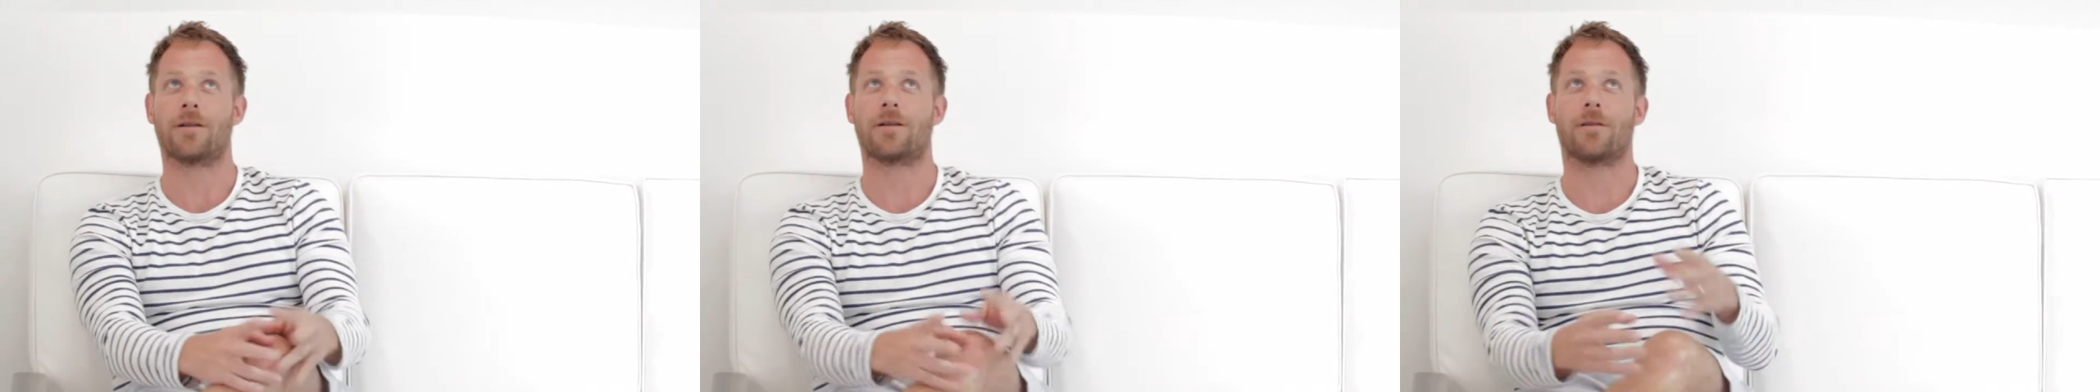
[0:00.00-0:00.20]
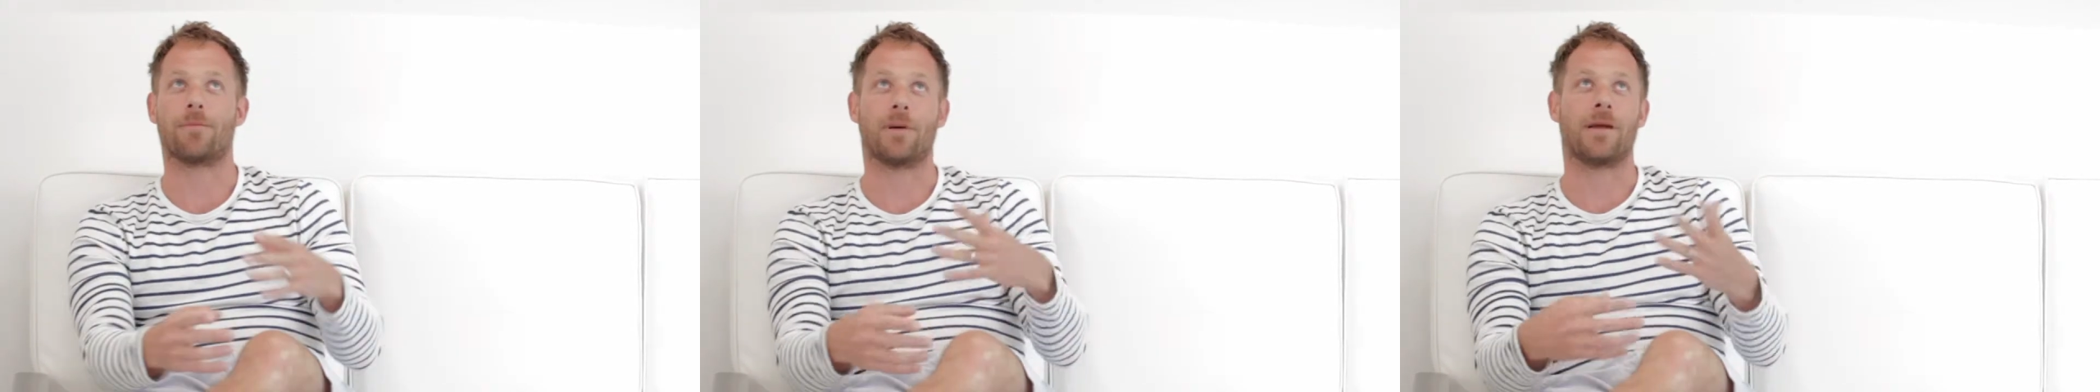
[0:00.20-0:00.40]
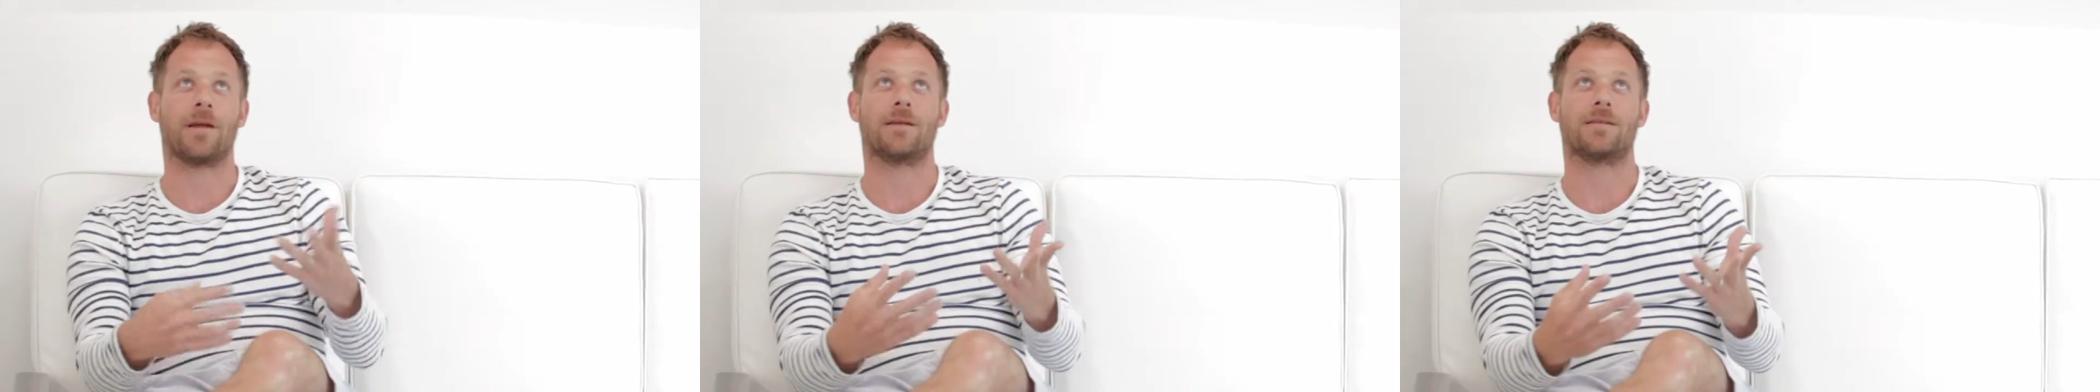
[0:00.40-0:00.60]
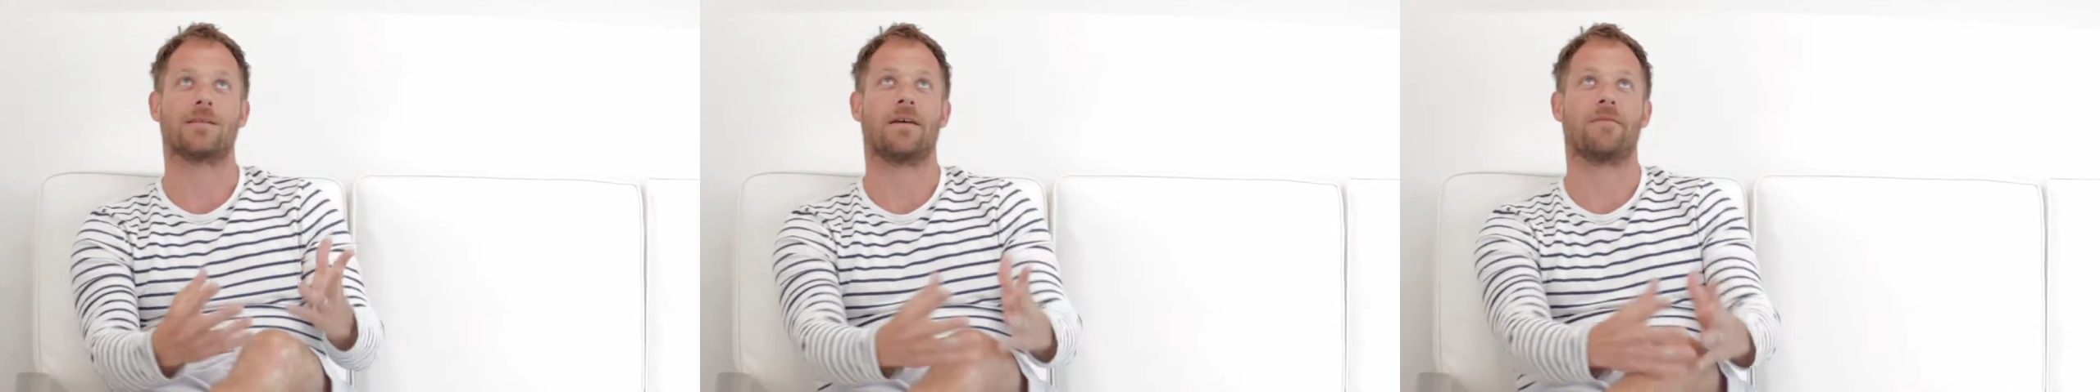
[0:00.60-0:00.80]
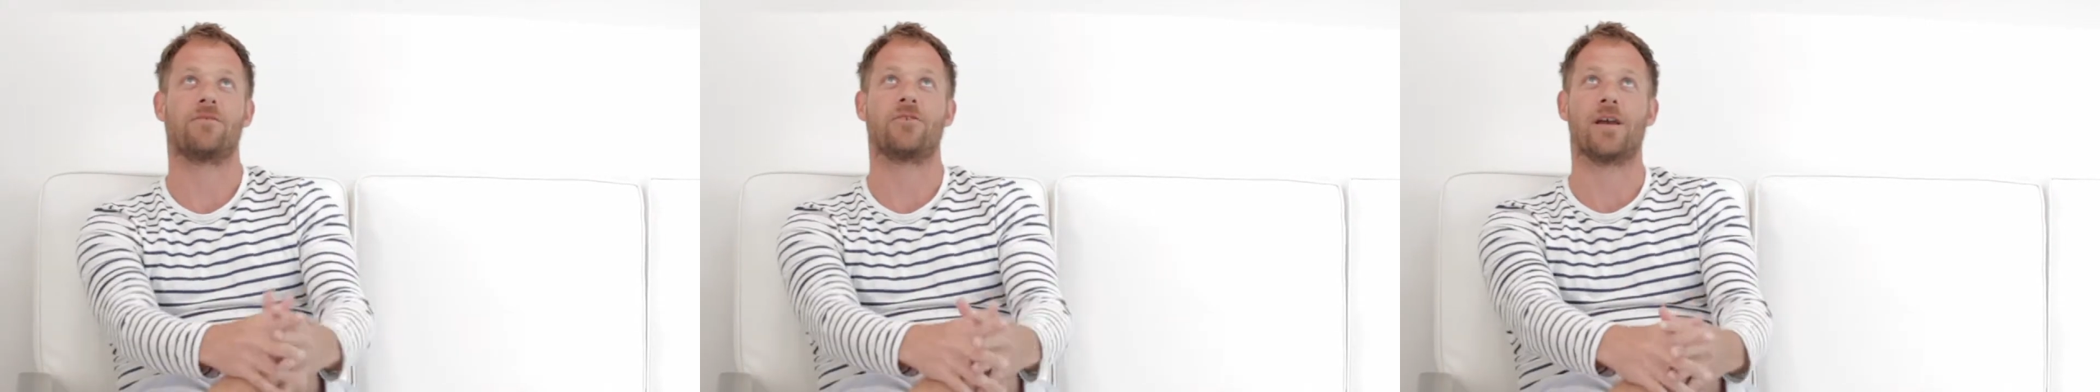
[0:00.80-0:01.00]
into the
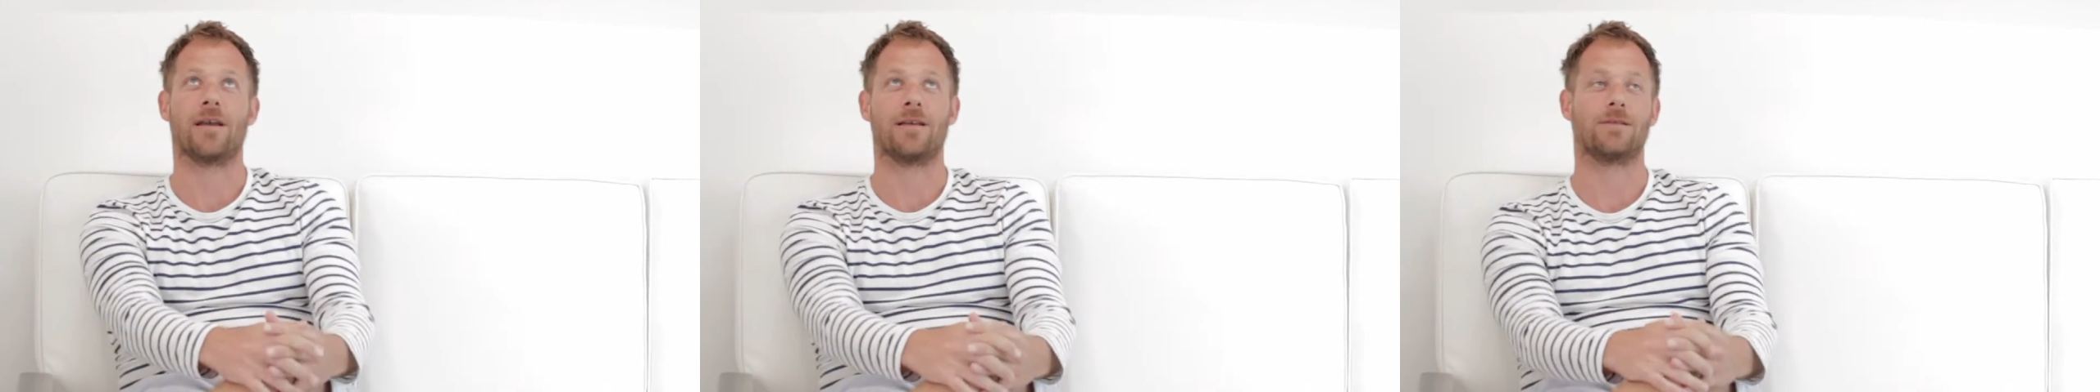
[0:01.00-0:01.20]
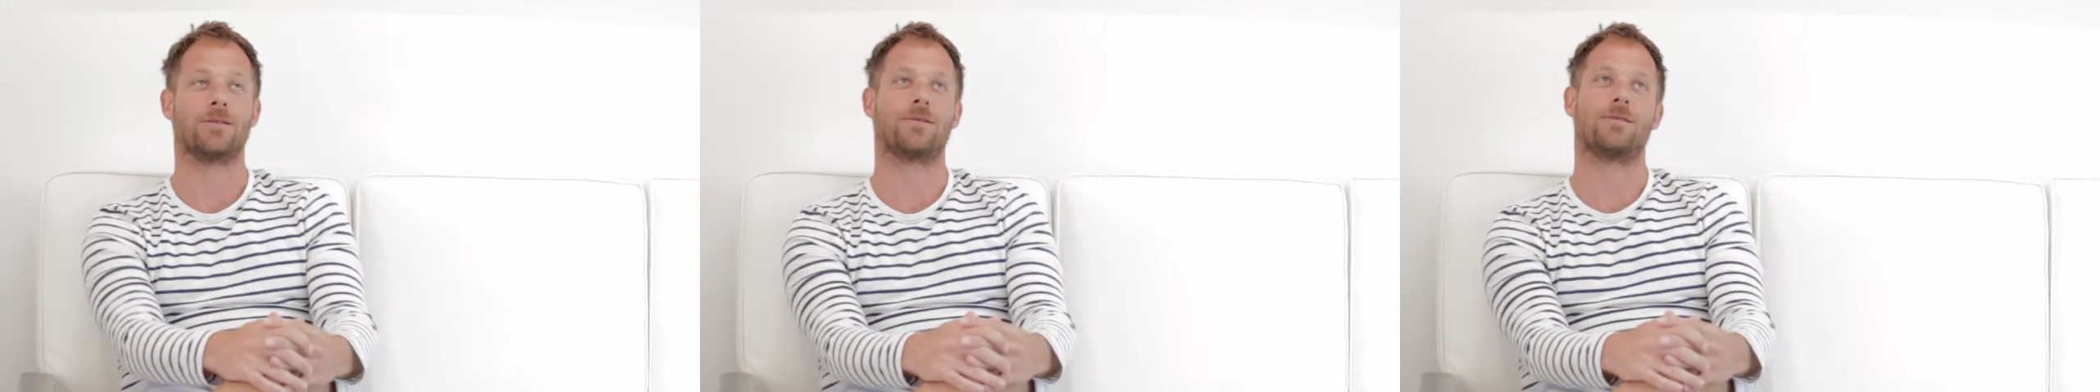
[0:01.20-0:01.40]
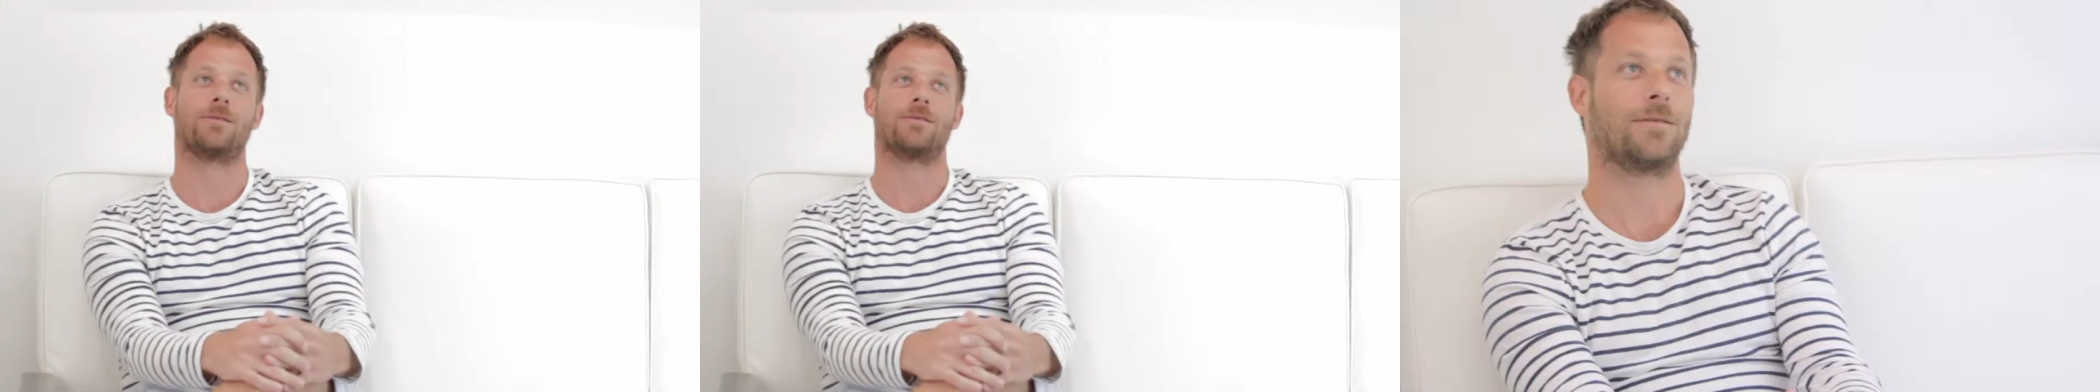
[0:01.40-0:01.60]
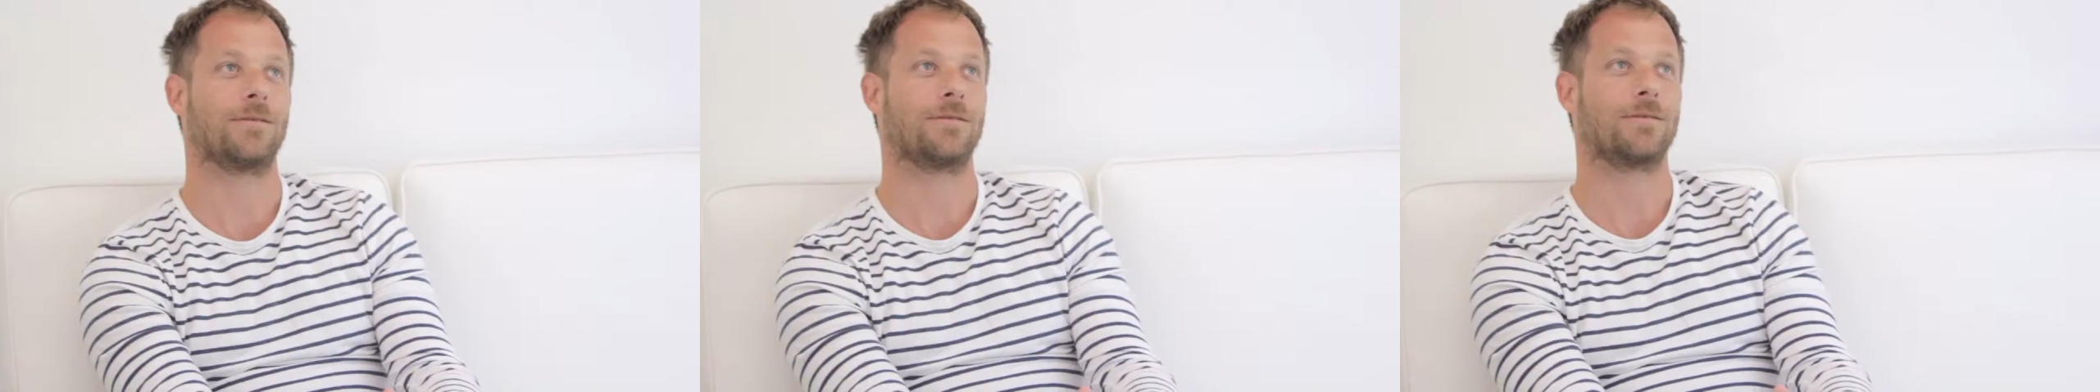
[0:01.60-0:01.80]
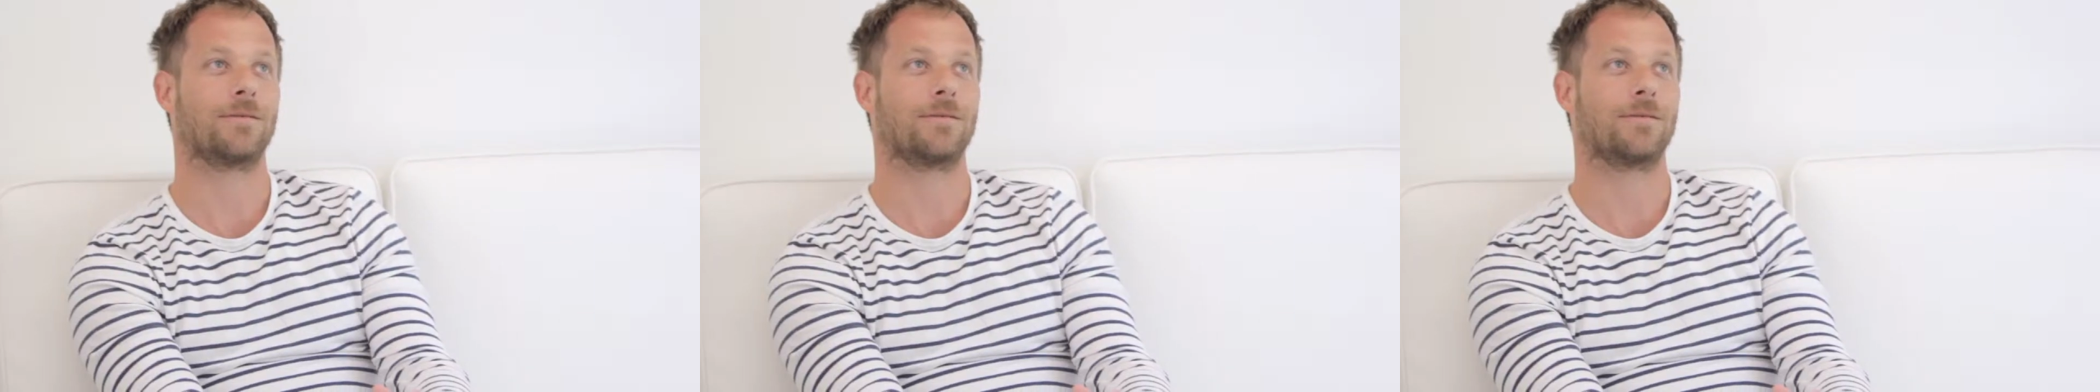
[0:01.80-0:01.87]
paintings have changed,